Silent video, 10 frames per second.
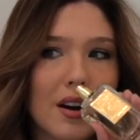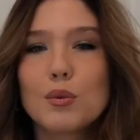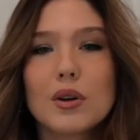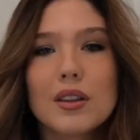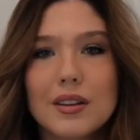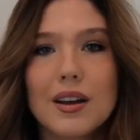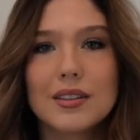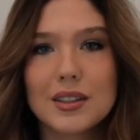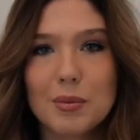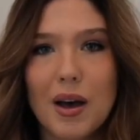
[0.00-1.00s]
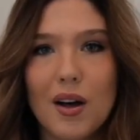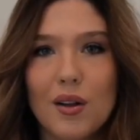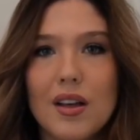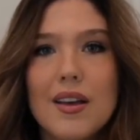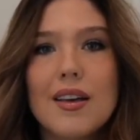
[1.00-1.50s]
It really does
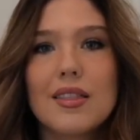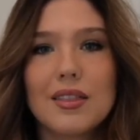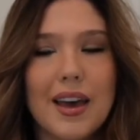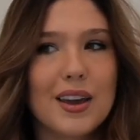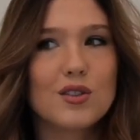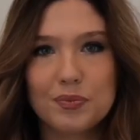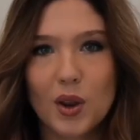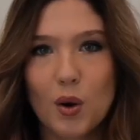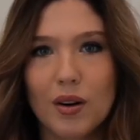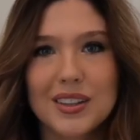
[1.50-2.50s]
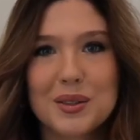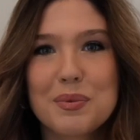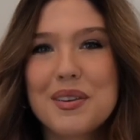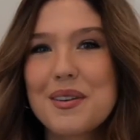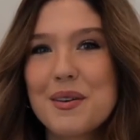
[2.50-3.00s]
smell like crisp,
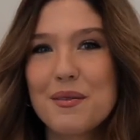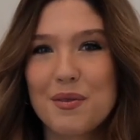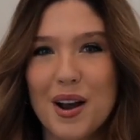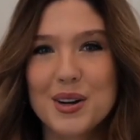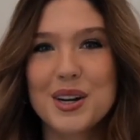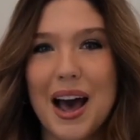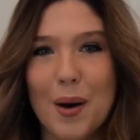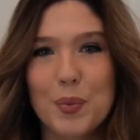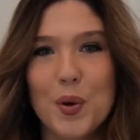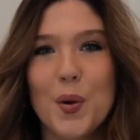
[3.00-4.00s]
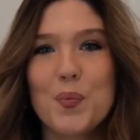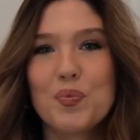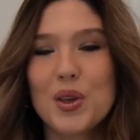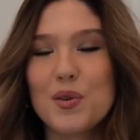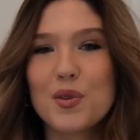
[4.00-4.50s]
fresh apple
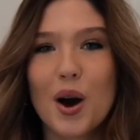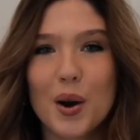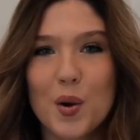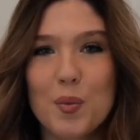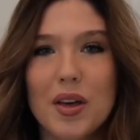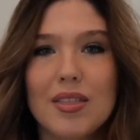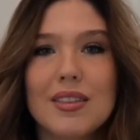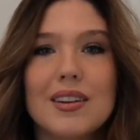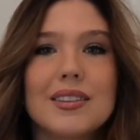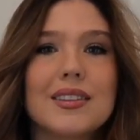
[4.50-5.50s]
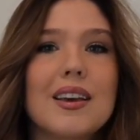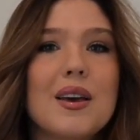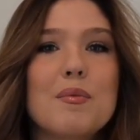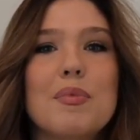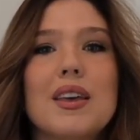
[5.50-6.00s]
that you've cut open, that has
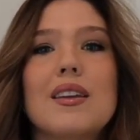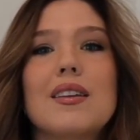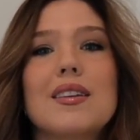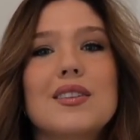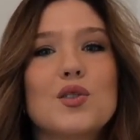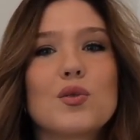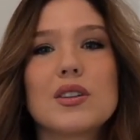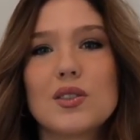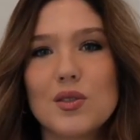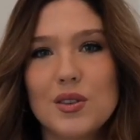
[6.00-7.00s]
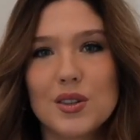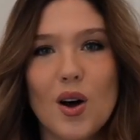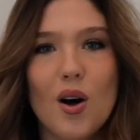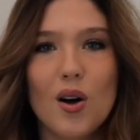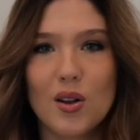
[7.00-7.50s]
been drizzled
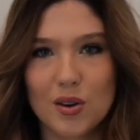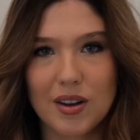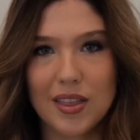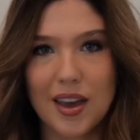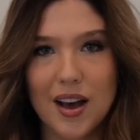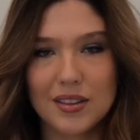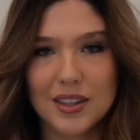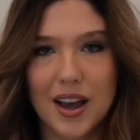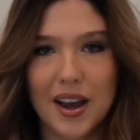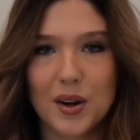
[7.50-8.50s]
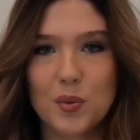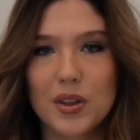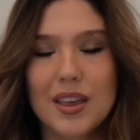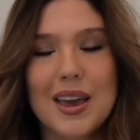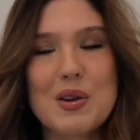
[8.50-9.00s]
all around the outside
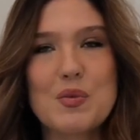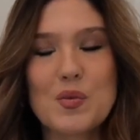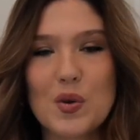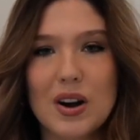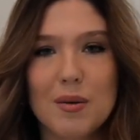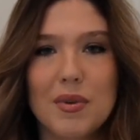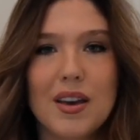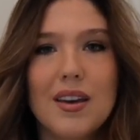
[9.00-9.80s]
with a warm,